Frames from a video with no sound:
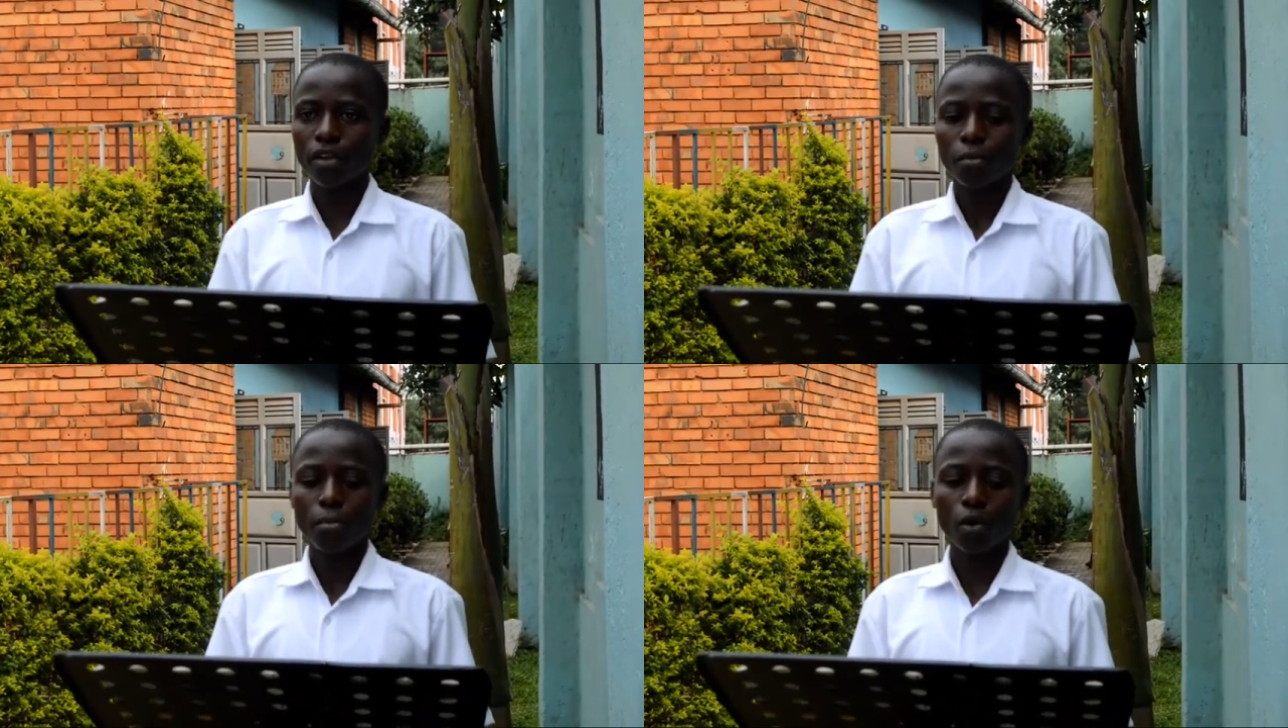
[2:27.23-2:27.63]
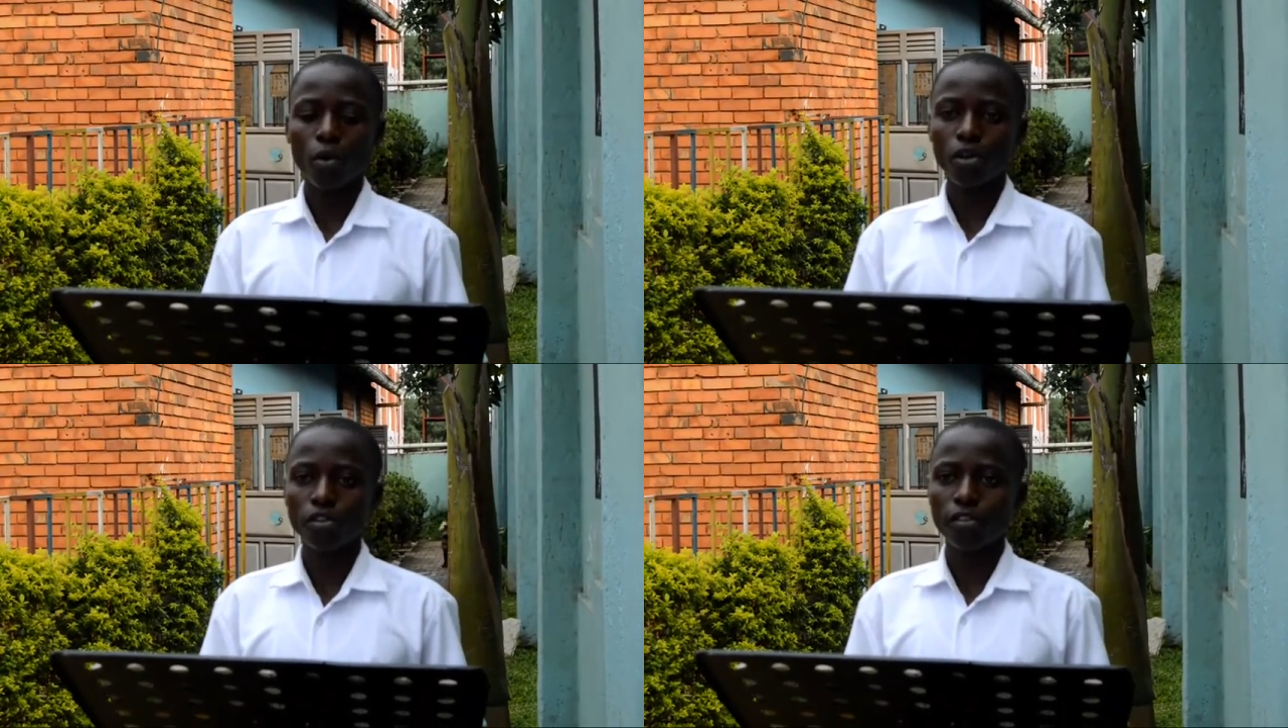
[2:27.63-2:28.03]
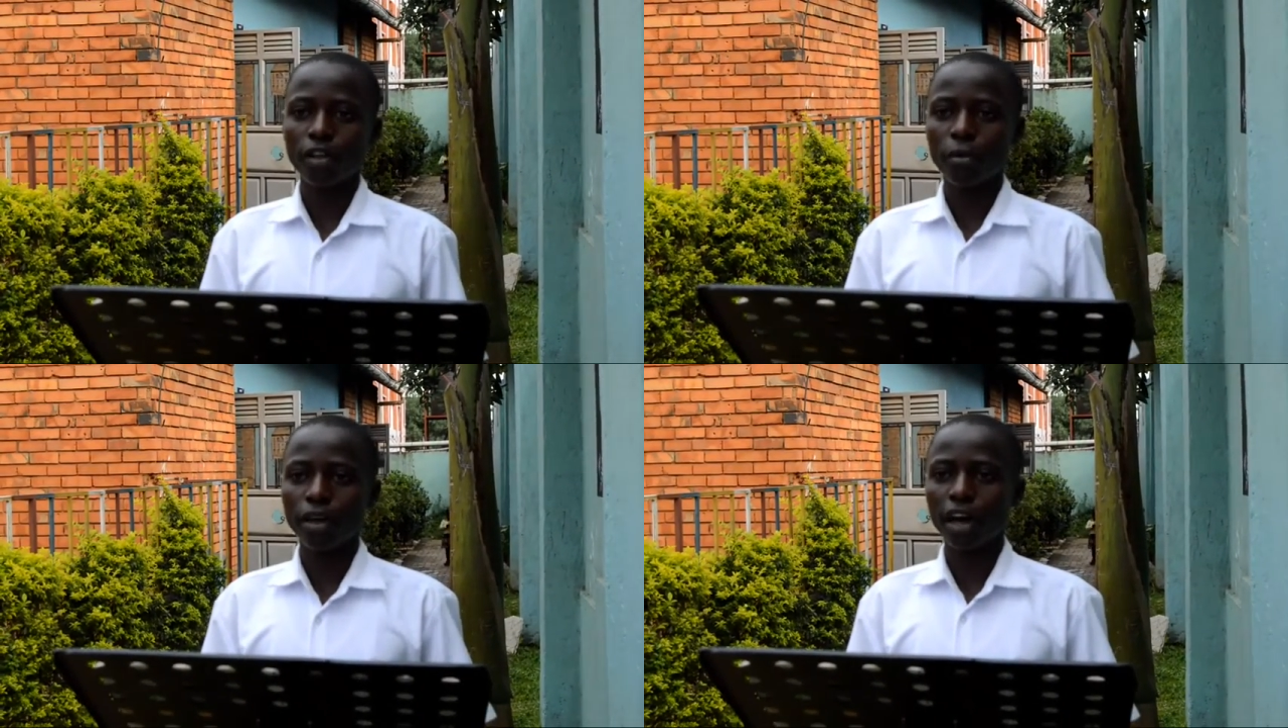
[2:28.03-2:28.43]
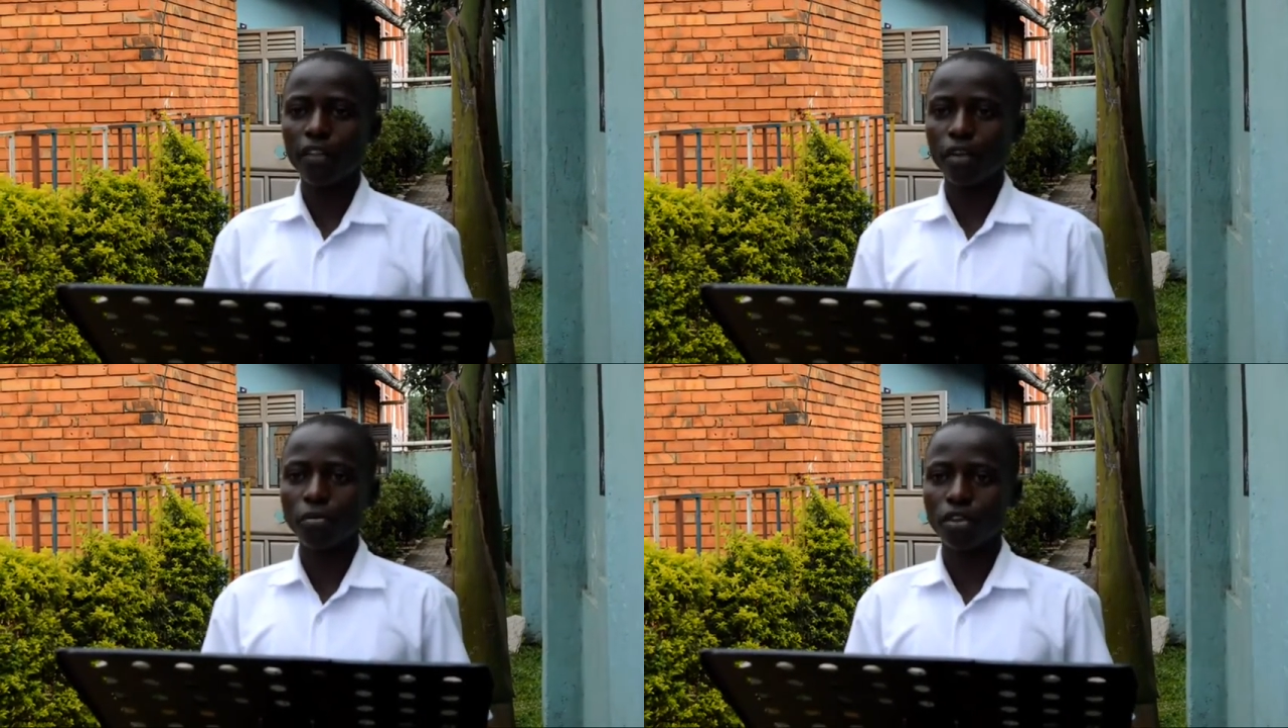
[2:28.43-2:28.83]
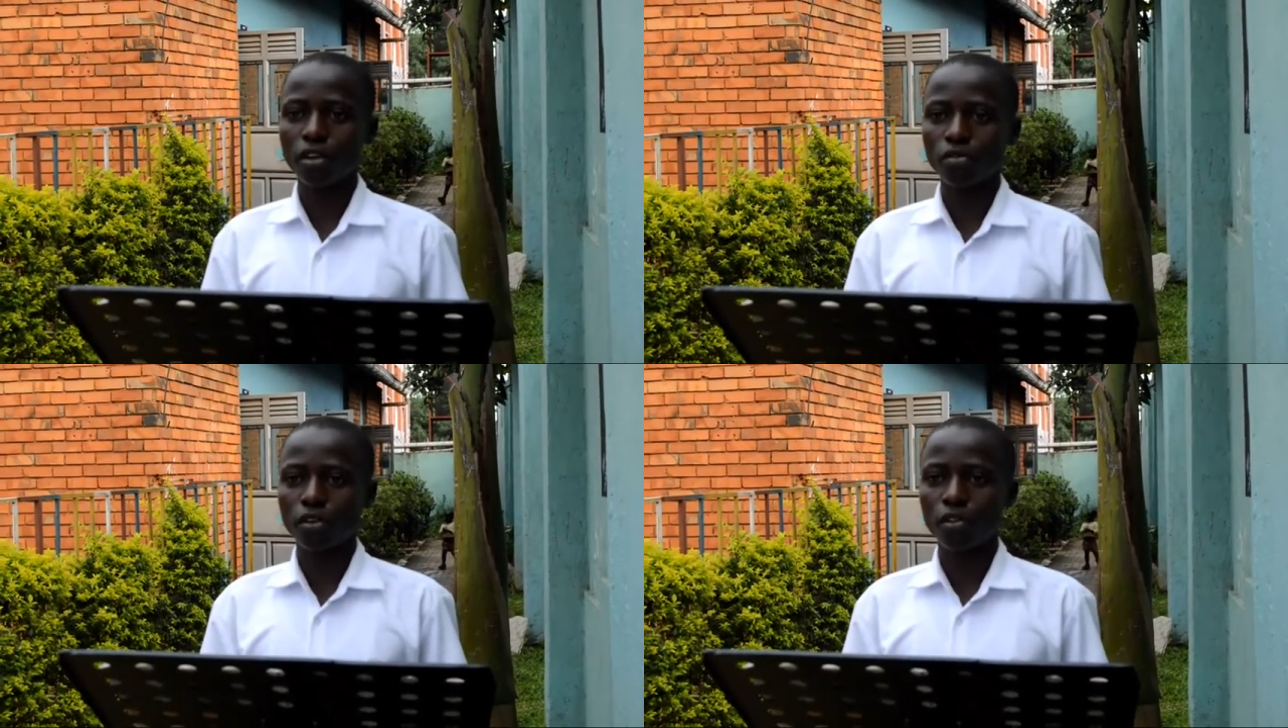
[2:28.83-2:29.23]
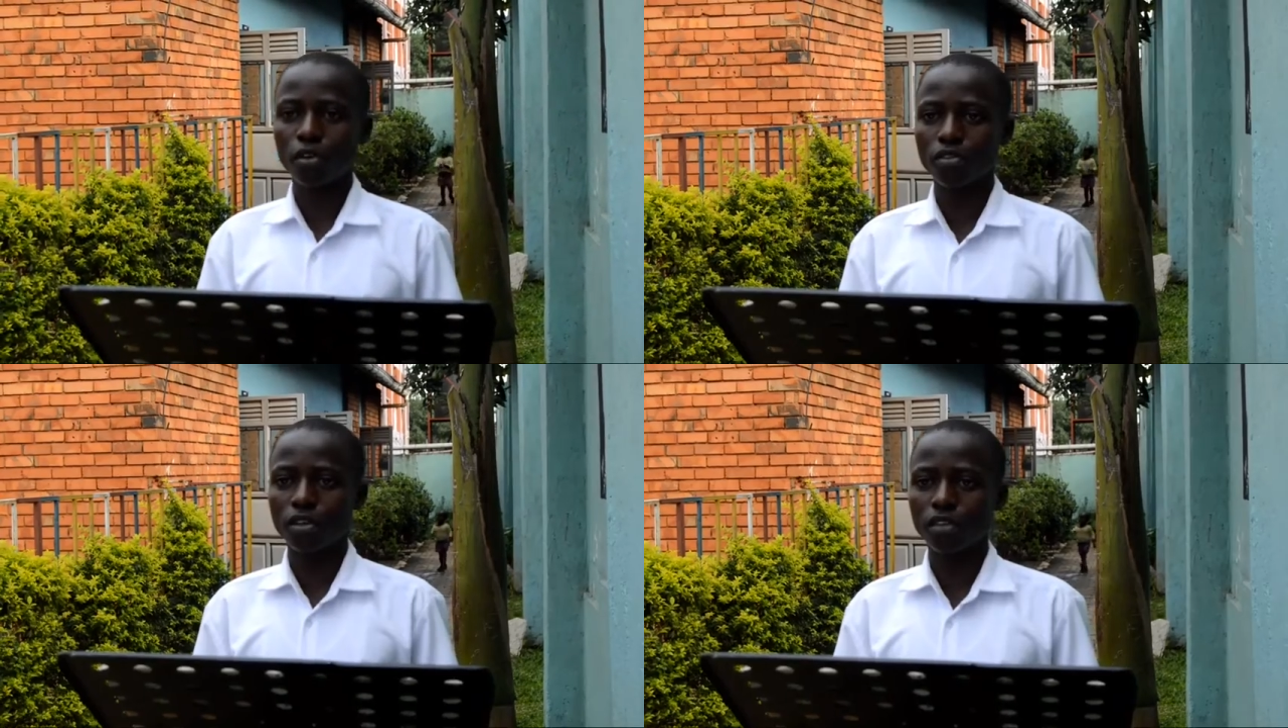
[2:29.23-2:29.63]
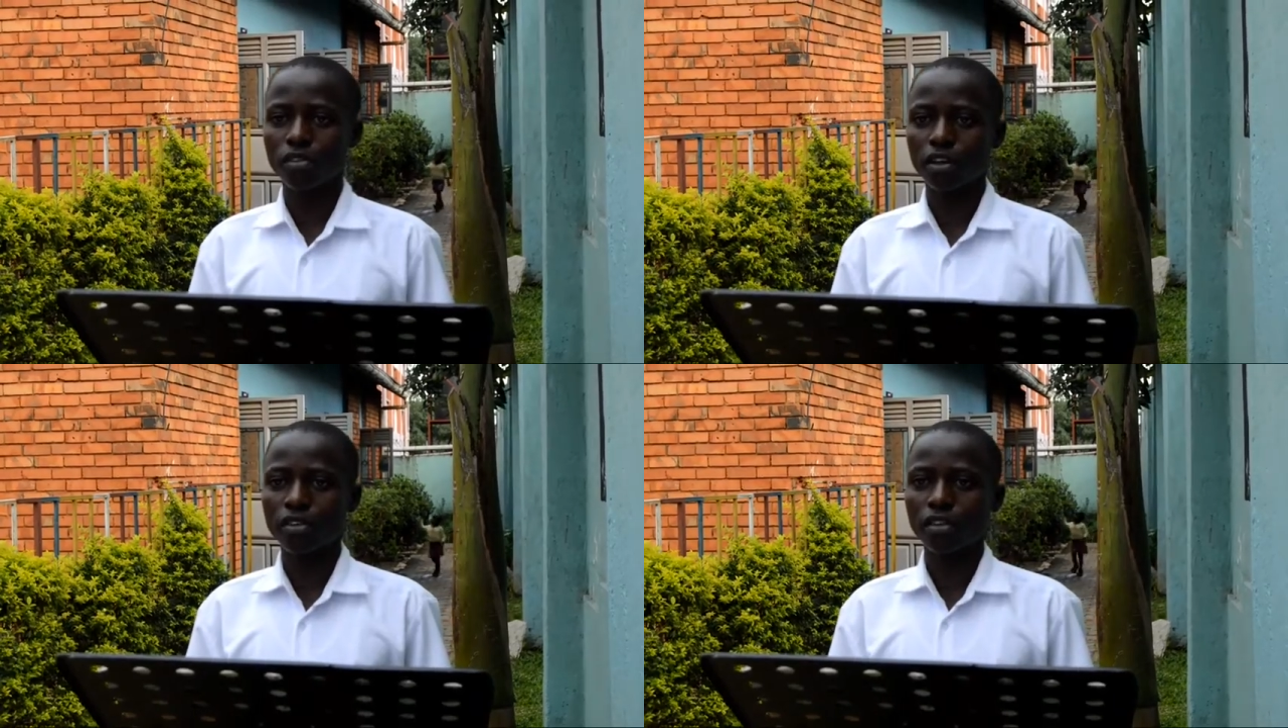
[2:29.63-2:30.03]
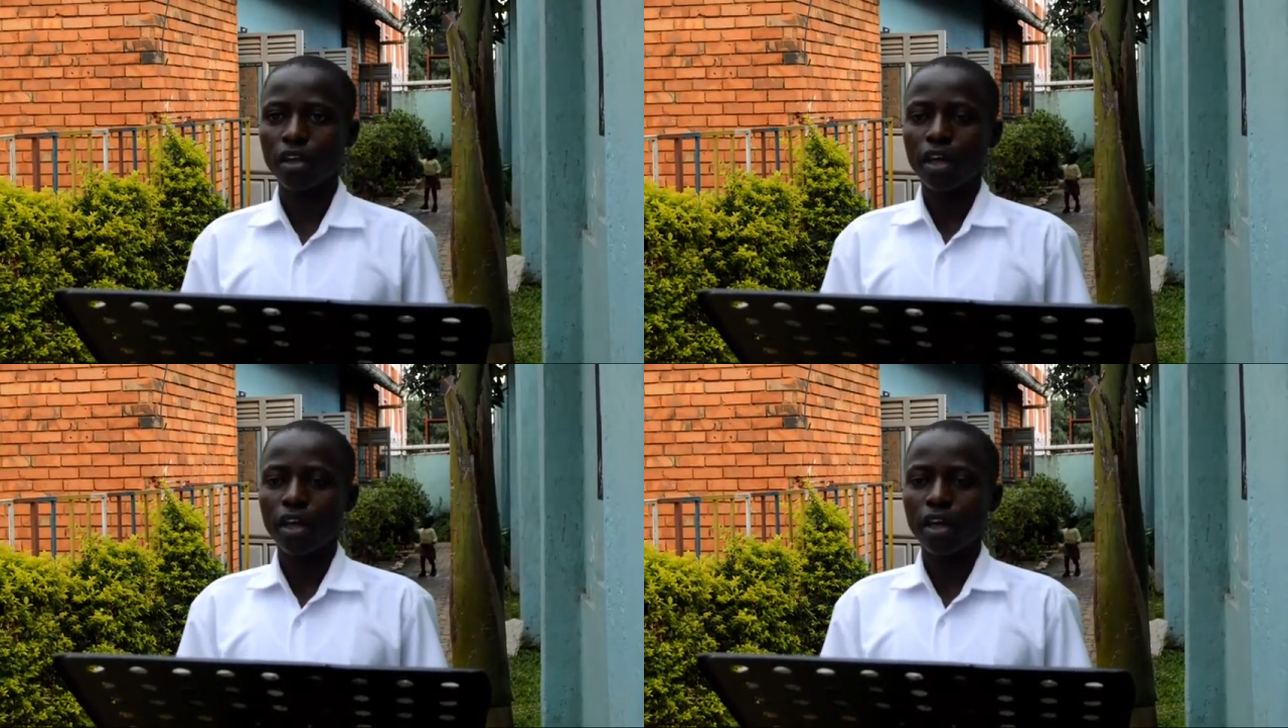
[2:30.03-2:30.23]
because they may cut themselves with those insects,